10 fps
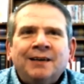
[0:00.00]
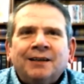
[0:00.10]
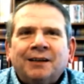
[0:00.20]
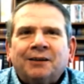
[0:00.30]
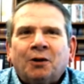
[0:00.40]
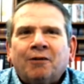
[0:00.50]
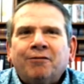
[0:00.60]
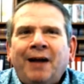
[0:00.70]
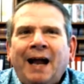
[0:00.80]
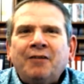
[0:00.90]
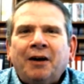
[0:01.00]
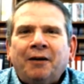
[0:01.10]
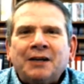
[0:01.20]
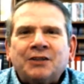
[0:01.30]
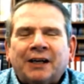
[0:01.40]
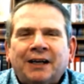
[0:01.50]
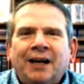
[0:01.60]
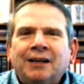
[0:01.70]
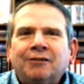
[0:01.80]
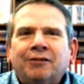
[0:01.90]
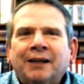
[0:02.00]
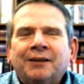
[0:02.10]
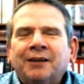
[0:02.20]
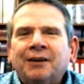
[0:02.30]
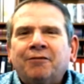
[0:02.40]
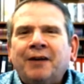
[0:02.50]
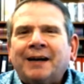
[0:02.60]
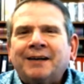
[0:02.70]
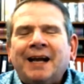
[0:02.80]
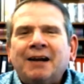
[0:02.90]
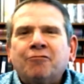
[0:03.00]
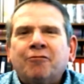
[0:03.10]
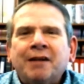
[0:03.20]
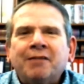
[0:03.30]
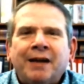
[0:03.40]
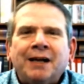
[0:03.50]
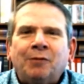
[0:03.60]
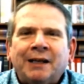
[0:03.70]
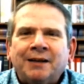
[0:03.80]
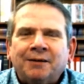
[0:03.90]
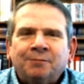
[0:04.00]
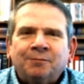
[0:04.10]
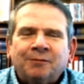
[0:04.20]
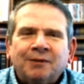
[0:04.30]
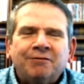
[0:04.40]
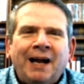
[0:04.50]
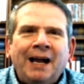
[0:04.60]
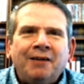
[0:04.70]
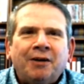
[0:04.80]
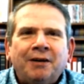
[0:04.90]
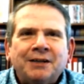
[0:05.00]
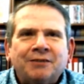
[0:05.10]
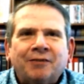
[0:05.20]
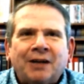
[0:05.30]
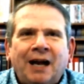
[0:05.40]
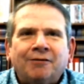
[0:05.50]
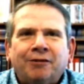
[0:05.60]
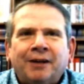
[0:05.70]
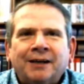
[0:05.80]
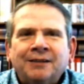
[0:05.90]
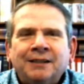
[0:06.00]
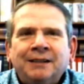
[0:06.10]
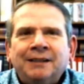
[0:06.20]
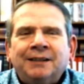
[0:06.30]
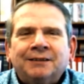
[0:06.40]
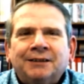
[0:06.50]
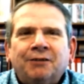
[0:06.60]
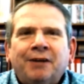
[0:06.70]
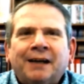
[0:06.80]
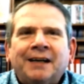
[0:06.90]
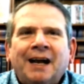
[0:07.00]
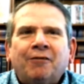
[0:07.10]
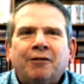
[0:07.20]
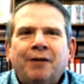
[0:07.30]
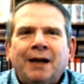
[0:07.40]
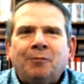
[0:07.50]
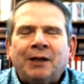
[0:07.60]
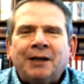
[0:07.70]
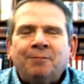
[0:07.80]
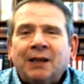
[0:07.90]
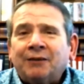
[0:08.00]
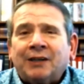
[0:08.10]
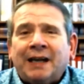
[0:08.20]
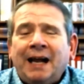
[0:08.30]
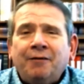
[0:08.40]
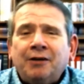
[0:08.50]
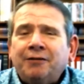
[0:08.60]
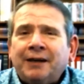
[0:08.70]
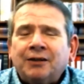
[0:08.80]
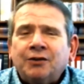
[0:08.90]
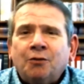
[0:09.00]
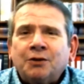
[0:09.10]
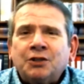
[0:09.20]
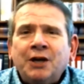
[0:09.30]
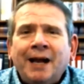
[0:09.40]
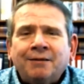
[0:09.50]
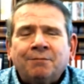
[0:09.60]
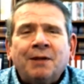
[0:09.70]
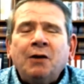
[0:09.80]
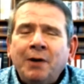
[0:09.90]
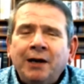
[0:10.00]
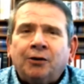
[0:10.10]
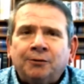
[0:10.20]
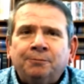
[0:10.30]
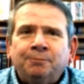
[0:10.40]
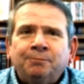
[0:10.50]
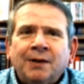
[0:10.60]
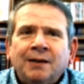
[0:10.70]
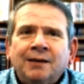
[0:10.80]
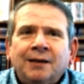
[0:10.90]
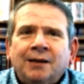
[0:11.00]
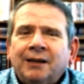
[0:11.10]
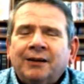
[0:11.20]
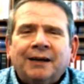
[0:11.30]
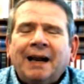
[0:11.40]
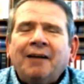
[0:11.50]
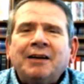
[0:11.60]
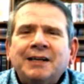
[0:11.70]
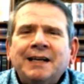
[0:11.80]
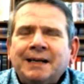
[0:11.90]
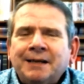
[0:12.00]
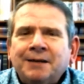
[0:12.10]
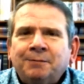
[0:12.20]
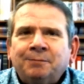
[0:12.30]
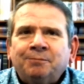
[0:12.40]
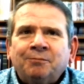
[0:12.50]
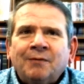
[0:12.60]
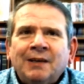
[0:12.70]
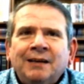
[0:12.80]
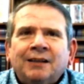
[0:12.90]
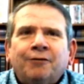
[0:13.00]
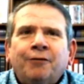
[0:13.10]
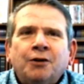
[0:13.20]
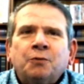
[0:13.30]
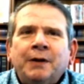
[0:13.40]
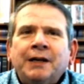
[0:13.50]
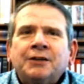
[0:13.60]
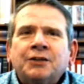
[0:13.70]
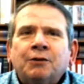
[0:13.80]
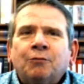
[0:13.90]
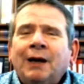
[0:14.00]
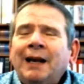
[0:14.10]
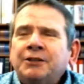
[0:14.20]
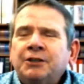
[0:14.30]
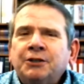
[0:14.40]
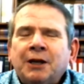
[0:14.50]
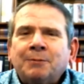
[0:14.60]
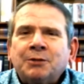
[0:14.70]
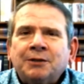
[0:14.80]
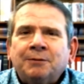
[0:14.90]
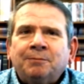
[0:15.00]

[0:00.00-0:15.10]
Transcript: that there are five areas of conflict that affect every family. Five areas of conflict that affect every family. If they haven't affected yours yet, they will. And they're guaranteed. The first one is relationships,